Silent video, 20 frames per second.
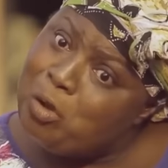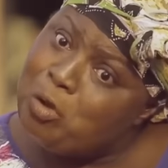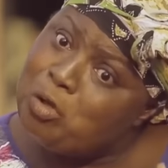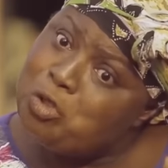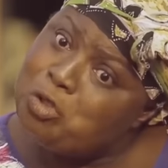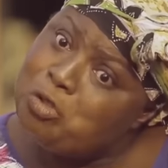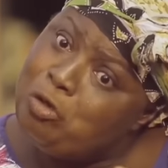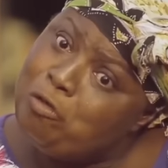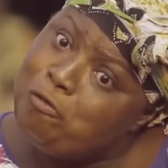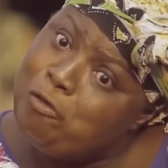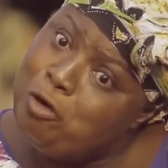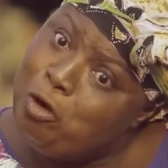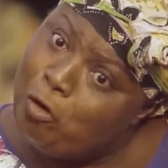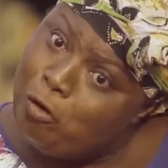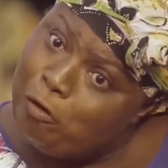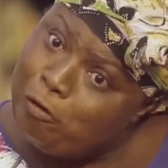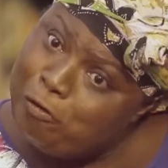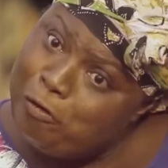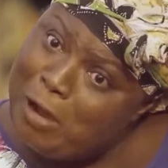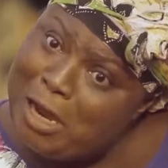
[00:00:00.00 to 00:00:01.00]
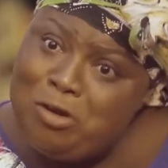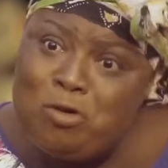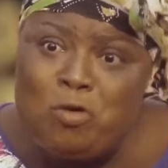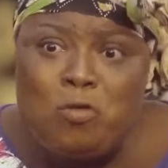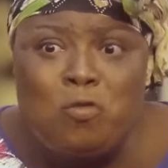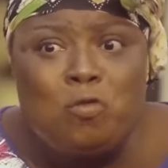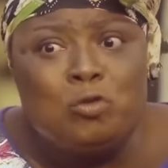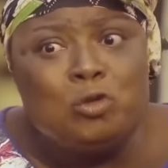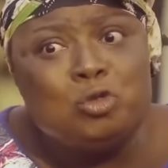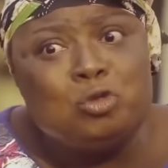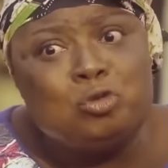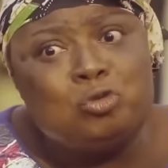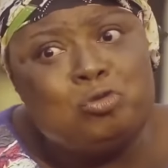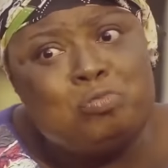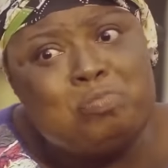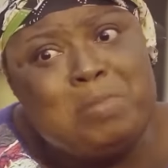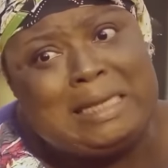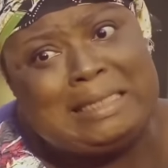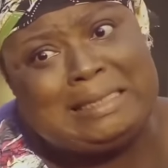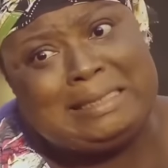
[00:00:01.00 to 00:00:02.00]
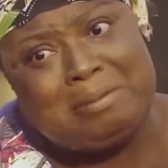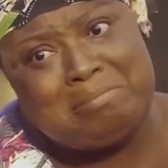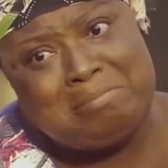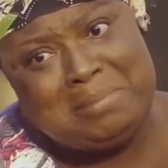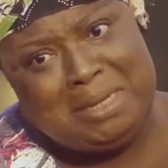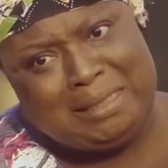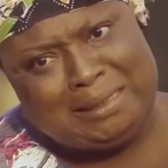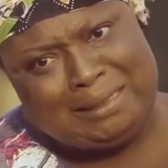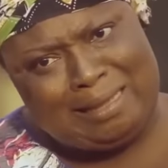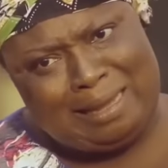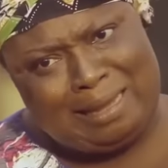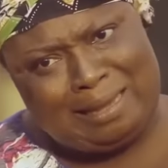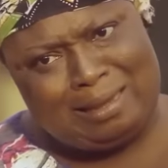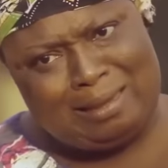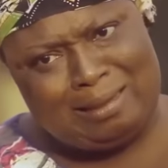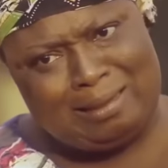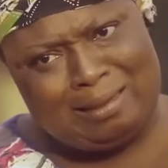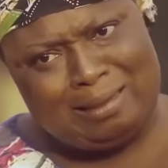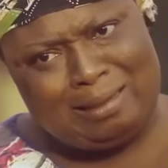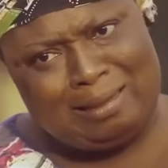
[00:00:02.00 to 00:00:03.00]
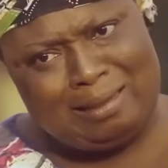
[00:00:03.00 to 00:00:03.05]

because of love. I don't want you to make same mistake.